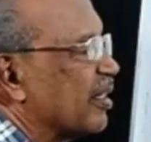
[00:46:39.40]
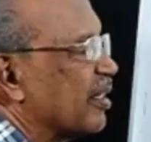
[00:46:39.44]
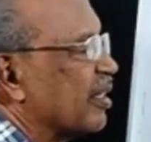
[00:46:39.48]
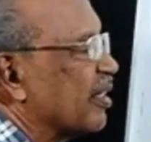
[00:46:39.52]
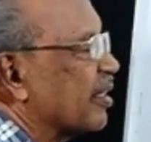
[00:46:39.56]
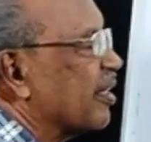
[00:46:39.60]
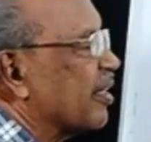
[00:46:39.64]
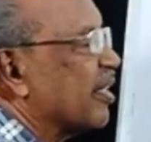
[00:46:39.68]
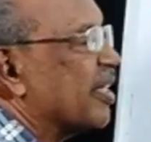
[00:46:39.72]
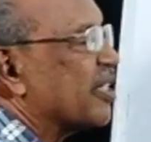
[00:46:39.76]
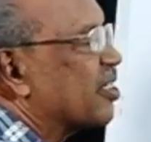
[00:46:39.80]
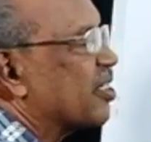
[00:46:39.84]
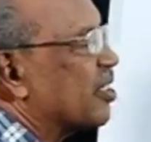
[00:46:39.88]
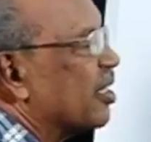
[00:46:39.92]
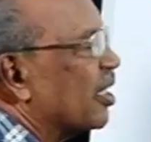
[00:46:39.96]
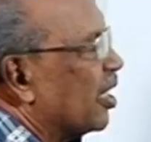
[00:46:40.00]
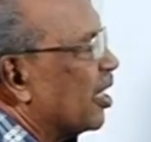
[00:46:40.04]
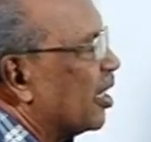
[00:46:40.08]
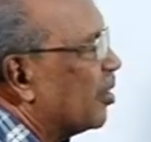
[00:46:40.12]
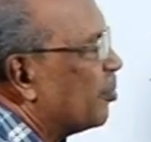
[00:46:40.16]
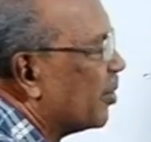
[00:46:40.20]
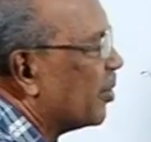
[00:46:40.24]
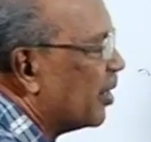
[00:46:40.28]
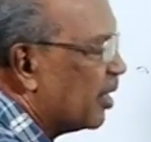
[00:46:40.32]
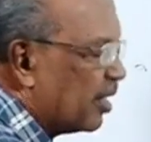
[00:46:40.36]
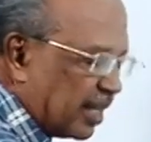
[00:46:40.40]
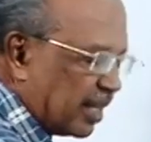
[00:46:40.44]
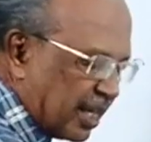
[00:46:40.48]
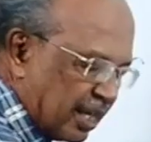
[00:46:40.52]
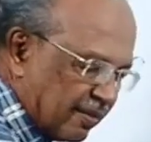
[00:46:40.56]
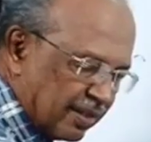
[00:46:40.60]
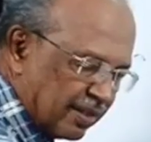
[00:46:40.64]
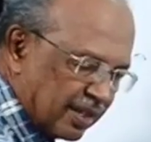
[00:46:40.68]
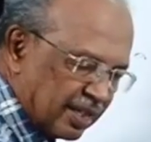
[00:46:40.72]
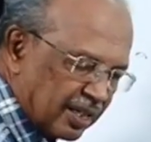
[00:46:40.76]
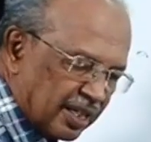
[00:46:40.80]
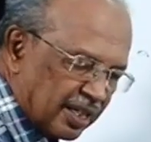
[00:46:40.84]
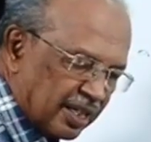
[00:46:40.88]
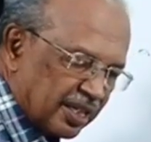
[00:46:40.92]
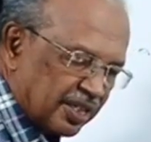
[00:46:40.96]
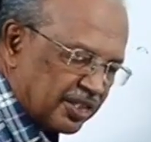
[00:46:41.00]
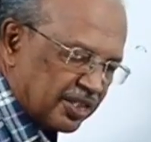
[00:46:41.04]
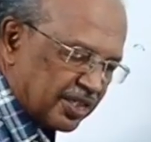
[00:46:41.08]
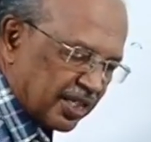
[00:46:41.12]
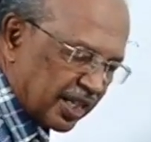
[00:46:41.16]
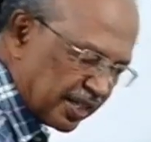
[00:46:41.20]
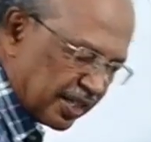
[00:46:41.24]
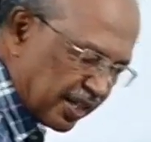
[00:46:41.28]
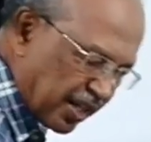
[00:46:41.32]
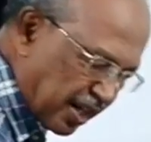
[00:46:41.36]
that he will
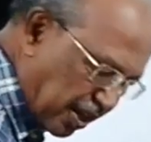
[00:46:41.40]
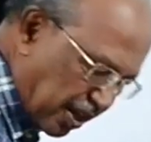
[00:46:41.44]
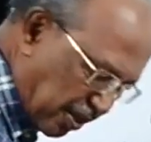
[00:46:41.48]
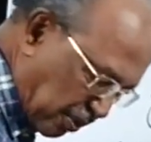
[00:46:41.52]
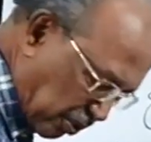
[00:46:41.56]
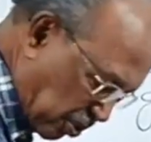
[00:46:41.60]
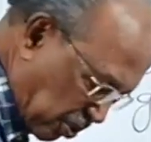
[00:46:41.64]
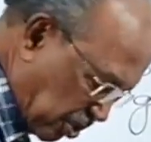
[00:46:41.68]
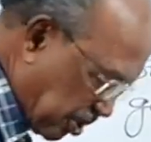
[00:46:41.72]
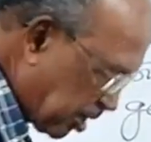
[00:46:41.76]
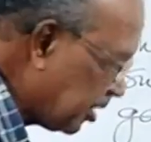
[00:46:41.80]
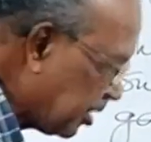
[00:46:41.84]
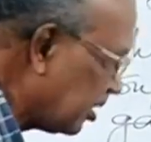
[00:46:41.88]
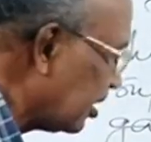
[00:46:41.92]
turn out,